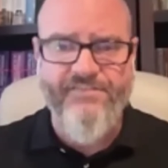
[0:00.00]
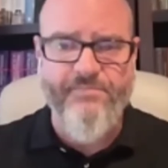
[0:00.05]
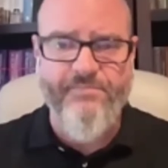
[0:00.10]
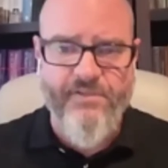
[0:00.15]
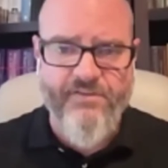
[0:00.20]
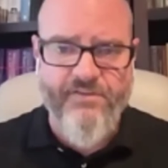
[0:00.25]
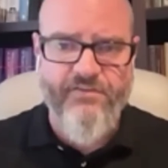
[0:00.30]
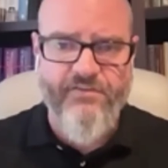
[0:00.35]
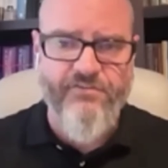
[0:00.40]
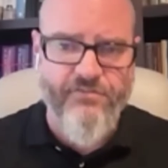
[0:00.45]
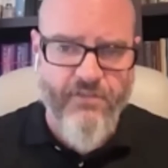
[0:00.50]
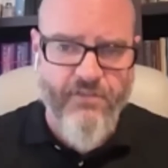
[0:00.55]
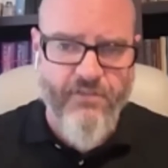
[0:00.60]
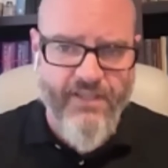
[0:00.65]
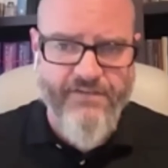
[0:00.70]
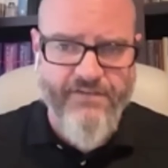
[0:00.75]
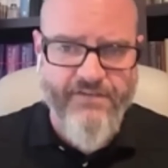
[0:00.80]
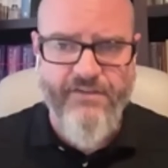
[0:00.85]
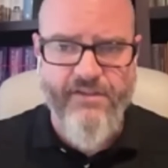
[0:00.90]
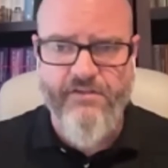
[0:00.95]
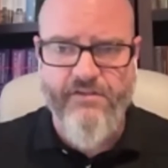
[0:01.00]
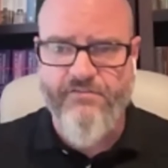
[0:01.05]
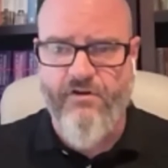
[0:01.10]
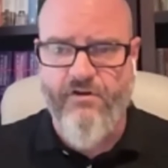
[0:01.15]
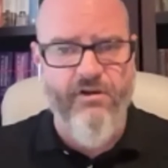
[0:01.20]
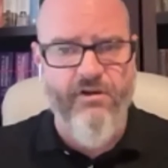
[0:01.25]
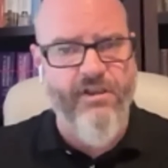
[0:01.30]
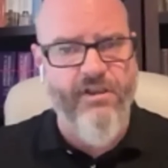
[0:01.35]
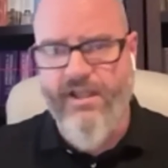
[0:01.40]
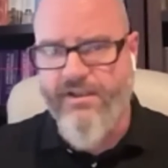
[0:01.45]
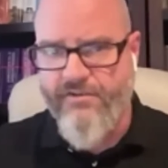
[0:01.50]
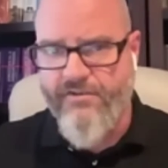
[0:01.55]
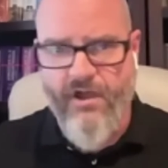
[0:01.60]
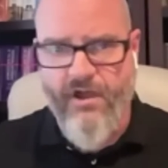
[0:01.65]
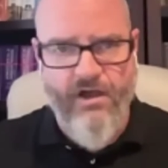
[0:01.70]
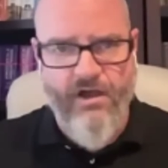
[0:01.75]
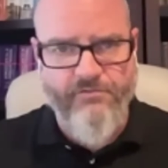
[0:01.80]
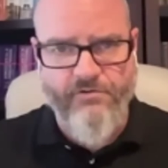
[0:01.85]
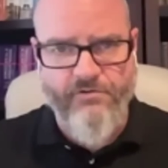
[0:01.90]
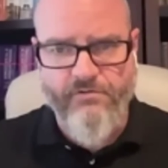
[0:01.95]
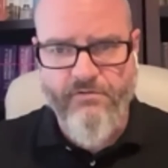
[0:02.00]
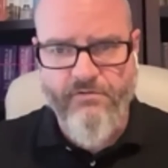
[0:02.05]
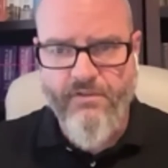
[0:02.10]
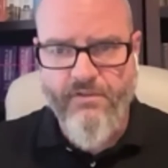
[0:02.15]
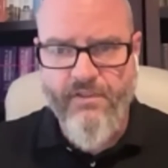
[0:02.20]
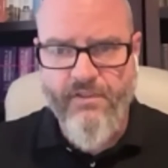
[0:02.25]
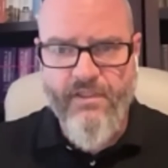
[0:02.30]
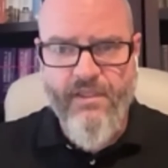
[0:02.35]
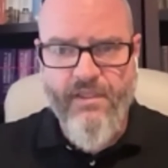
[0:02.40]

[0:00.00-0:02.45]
dispensational ideas are not novel